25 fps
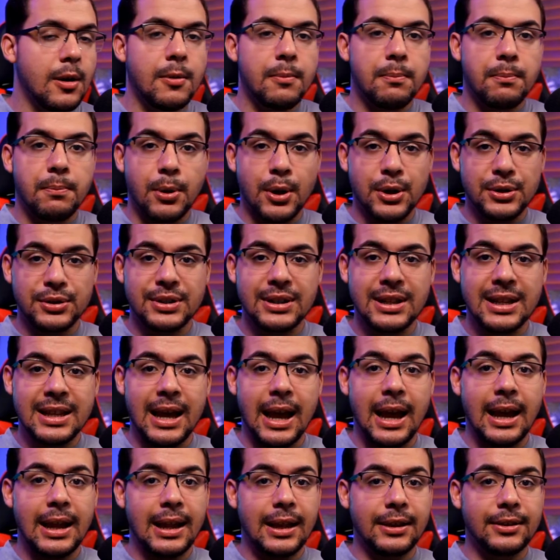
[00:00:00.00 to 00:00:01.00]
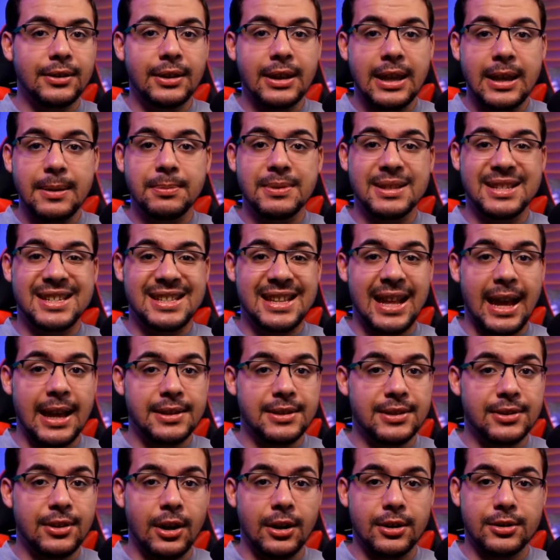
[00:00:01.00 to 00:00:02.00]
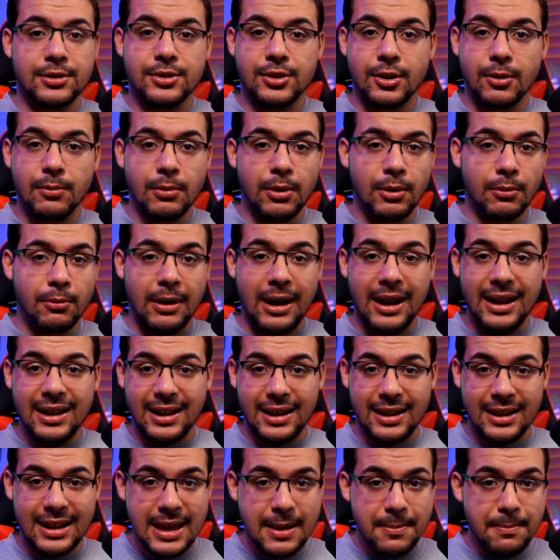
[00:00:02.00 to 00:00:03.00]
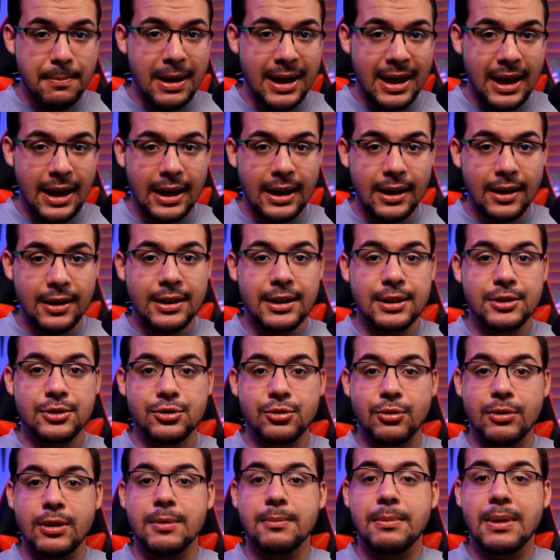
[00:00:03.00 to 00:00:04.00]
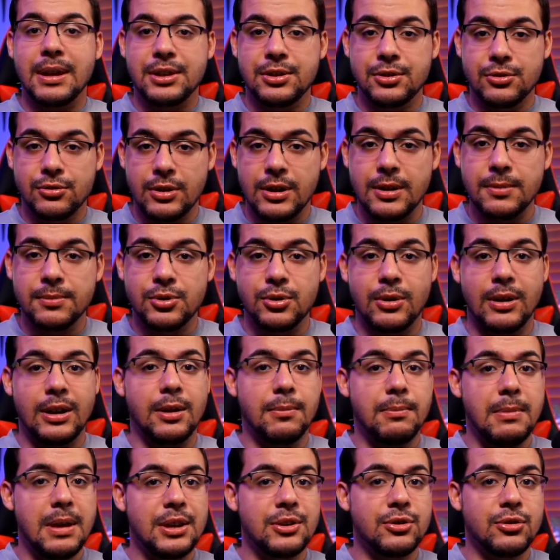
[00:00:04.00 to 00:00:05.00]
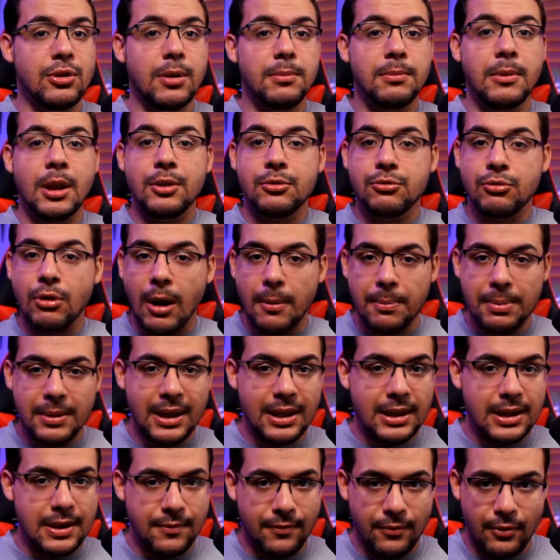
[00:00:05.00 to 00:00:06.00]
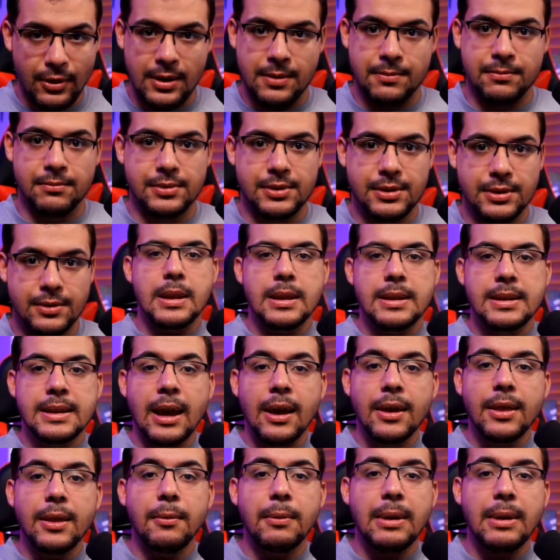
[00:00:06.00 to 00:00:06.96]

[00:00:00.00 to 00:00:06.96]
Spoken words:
Personally, I like to keep the stats doc somewhere where I can keep my eye on it during my stream so I can make sure I'm not dropping any frames. Now that we